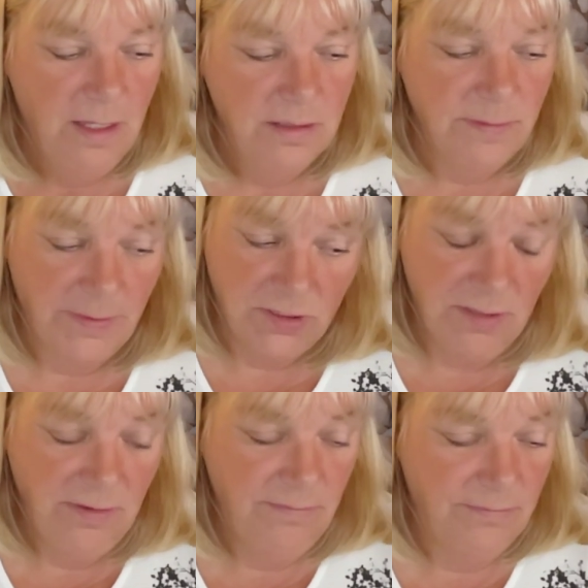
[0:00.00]

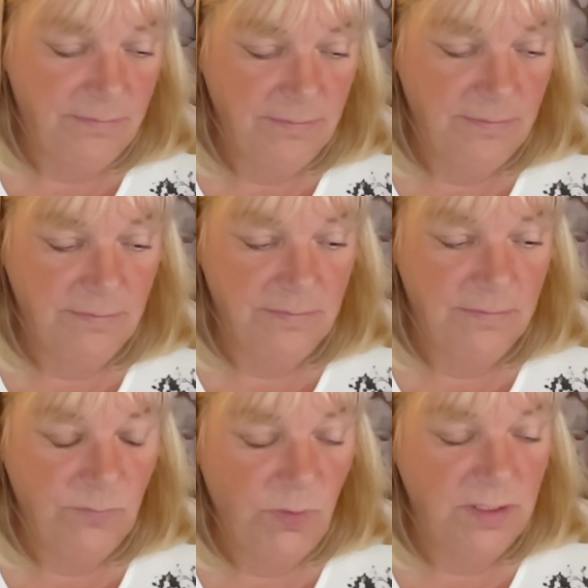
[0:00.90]
especially
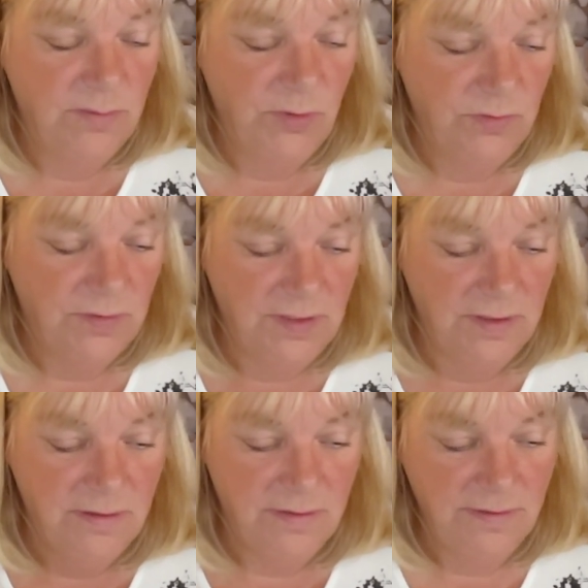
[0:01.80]
when the moon's in
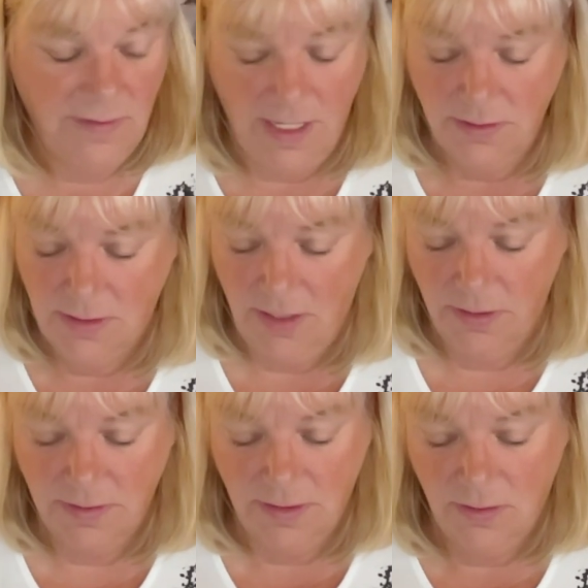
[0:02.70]

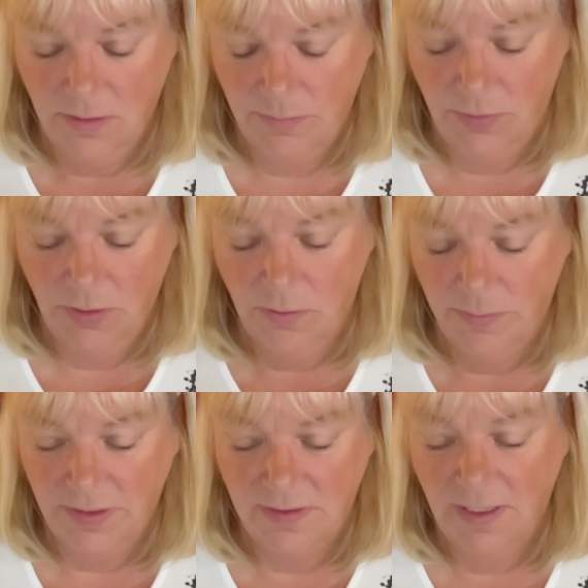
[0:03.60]
Sagittarius. There could, you
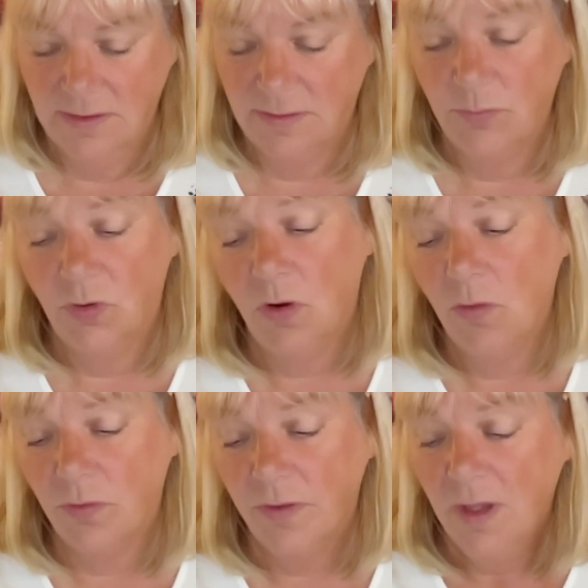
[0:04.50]
could be seeing some
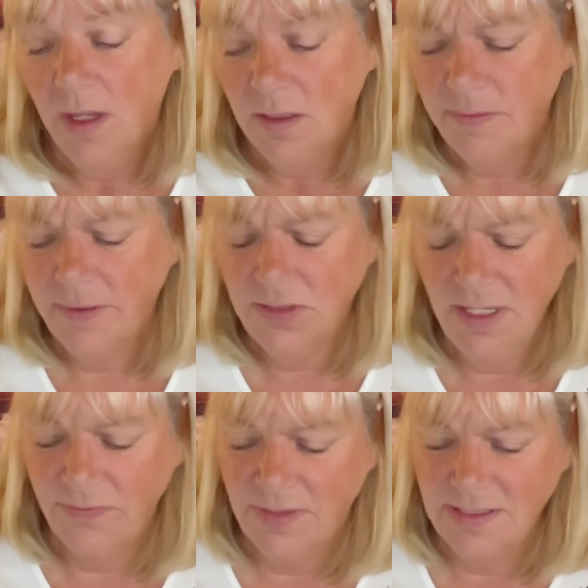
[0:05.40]
growth,
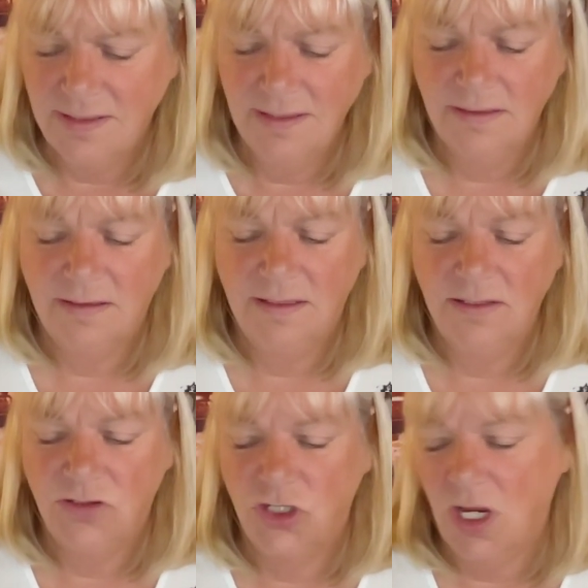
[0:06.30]
especially if this is,
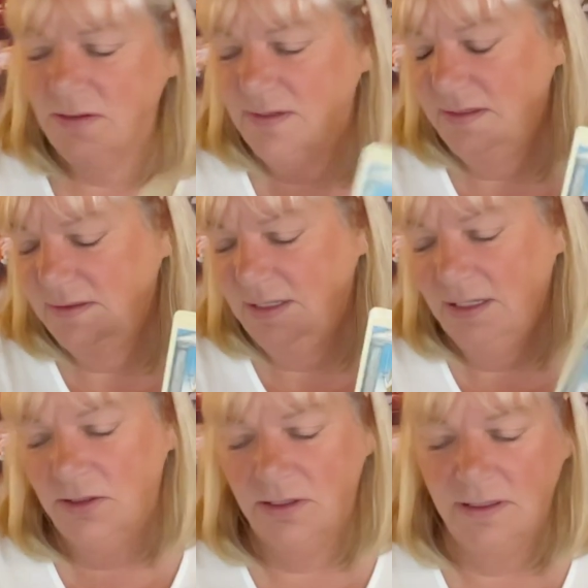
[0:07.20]
this justice
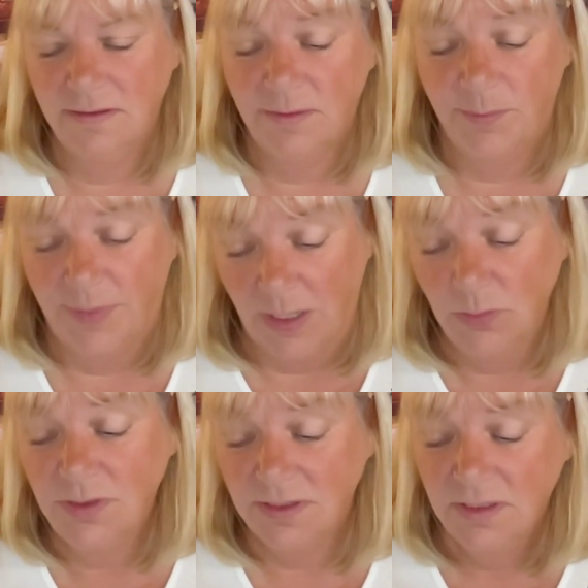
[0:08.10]
here is
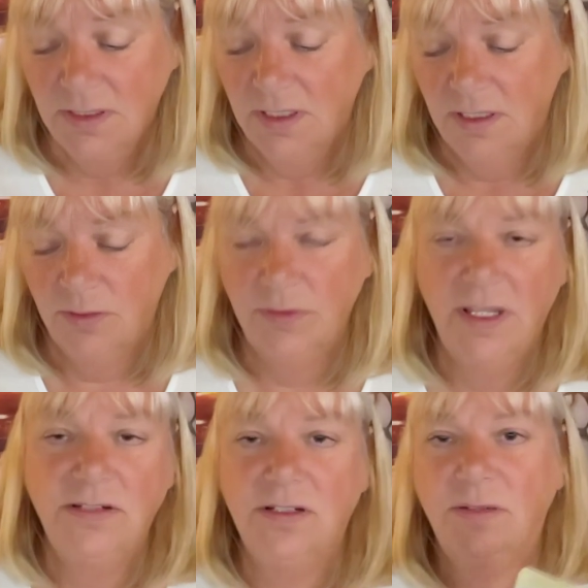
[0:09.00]
about a
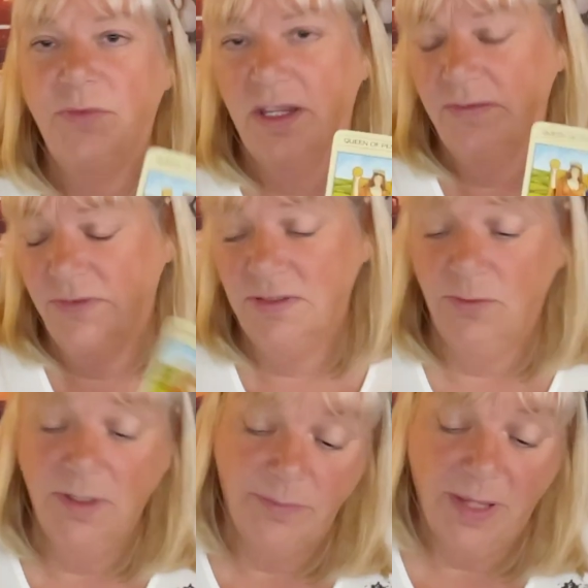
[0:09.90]
relationship. Like if this
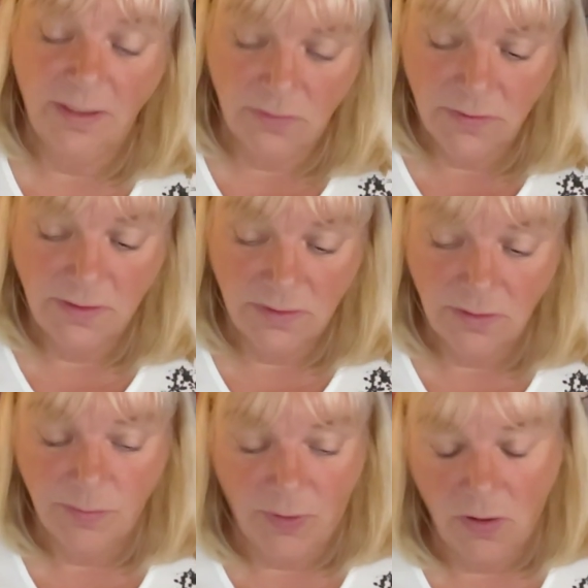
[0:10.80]
Queen of Pentacles is
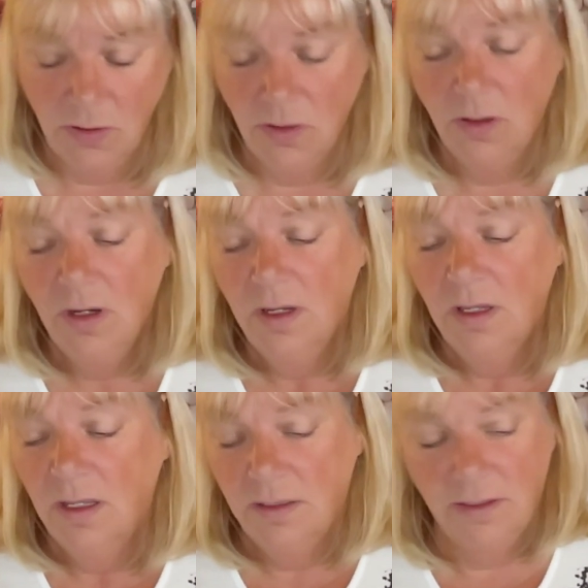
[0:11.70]
your partner,
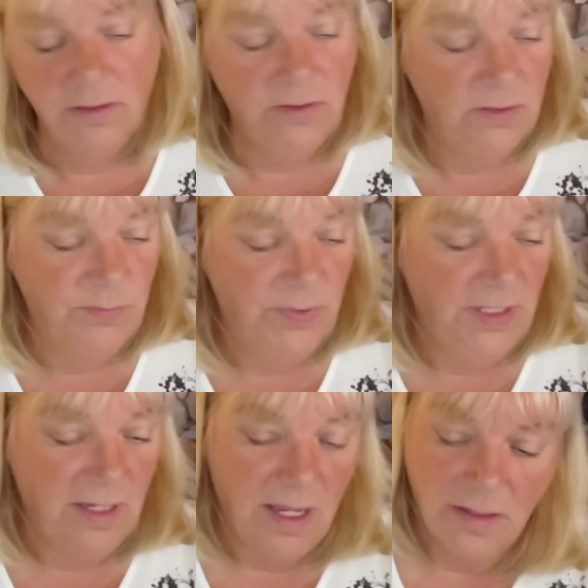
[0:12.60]
there could
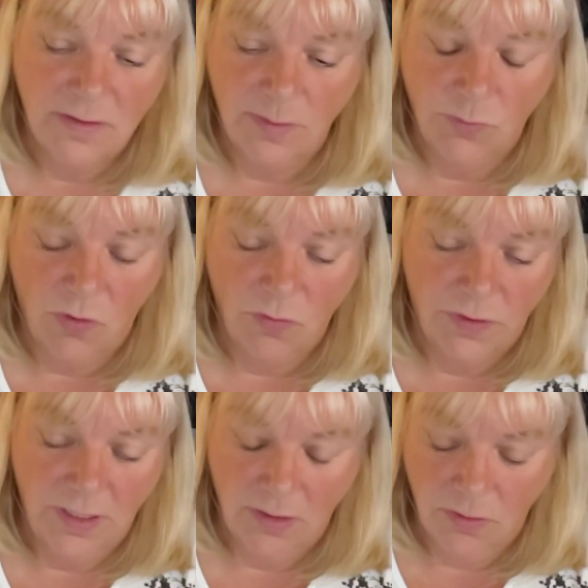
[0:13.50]
be some
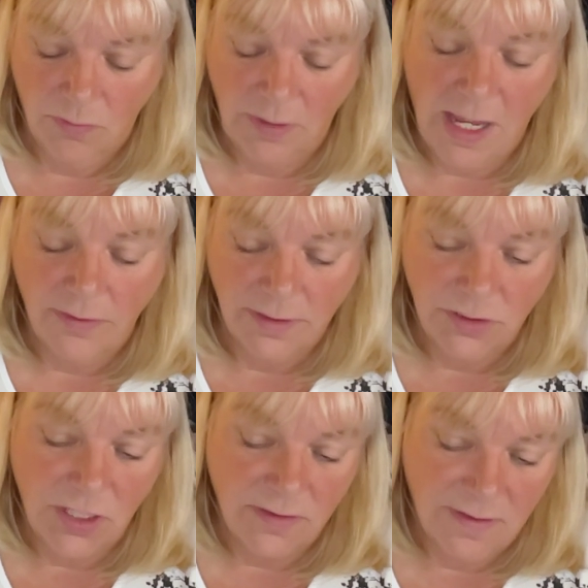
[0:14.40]
growth here now that
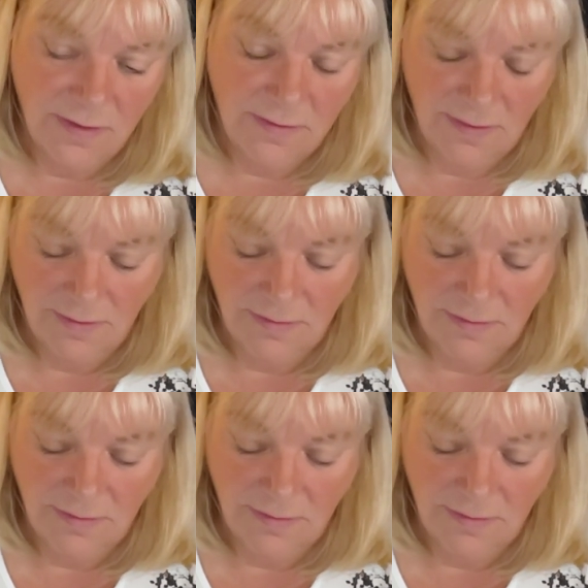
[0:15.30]
justice